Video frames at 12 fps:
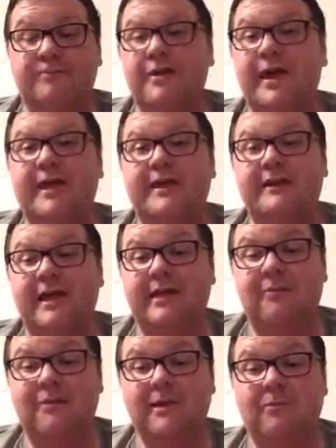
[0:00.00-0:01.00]
blade in it like
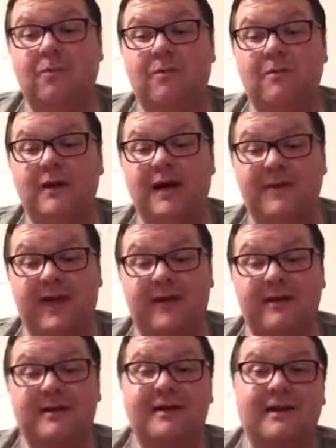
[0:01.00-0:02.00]
he always wore. Had
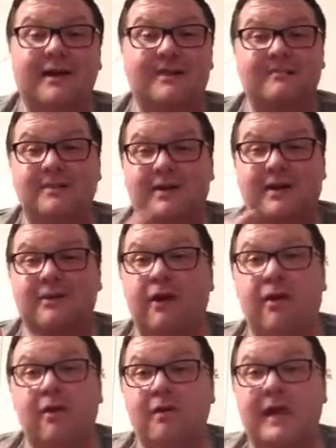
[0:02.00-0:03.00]
that
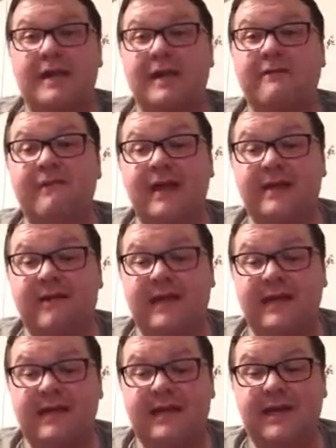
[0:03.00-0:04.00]
snarl on his face
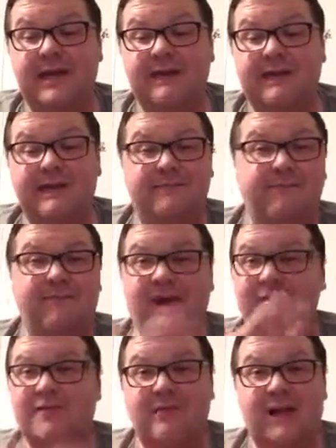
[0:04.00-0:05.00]
like he did at the
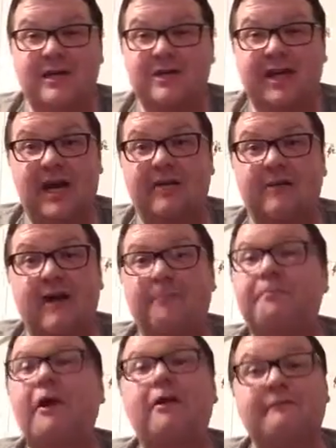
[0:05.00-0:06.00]
5 o'clock shadow.
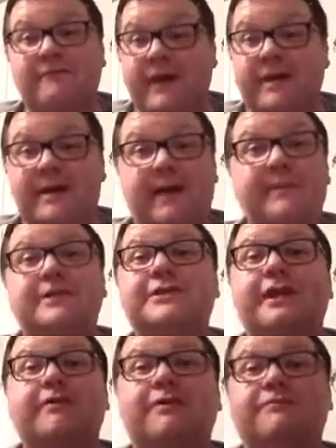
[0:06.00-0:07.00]
Perfect. I mean,
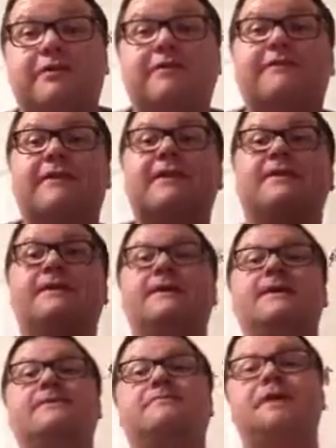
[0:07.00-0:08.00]
just looked perfect.
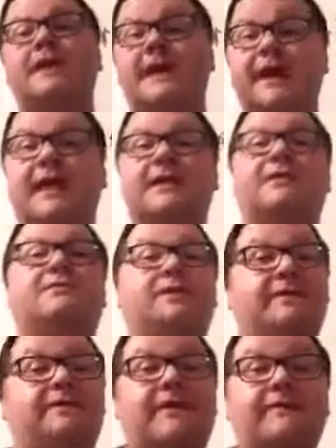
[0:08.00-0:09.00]
But again,
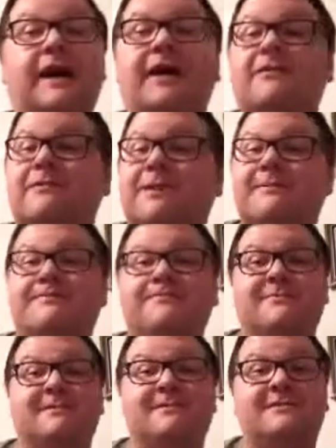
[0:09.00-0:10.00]
$25. A
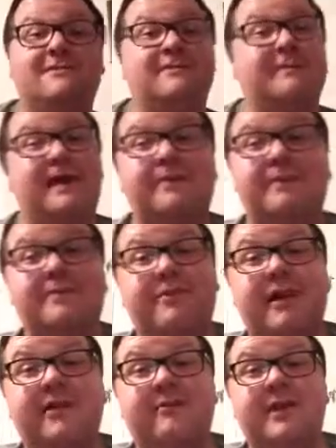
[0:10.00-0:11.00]
little bit out of my
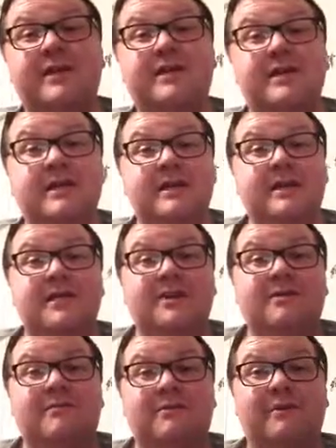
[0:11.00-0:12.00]
price range.
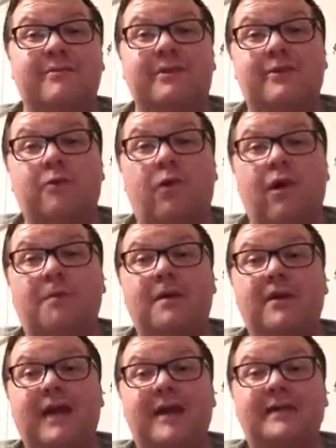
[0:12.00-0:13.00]
Well, we were at the
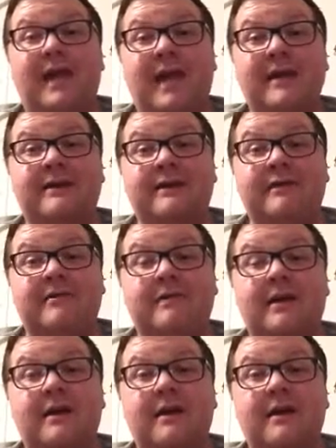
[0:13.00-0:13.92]
Walmart at Tanger,